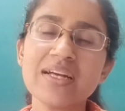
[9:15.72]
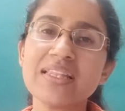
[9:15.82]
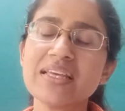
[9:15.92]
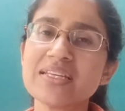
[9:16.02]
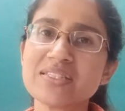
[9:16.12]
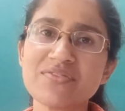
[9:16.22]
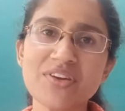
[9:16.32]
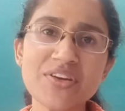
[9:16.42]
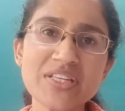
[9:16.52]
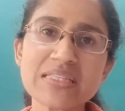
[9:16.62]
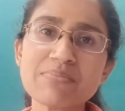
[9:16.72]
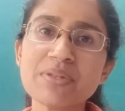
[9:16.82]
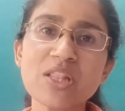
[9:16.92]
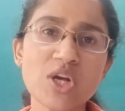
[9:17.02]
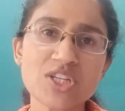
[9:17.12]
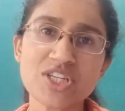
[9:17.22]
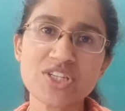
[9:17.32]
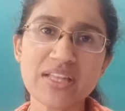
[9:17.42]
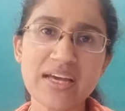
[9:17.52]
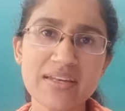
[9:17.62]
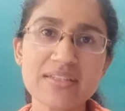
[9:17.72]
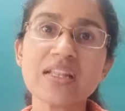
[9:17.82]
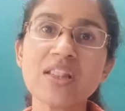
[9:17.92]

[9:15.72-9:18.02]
There's a very simple logic to that.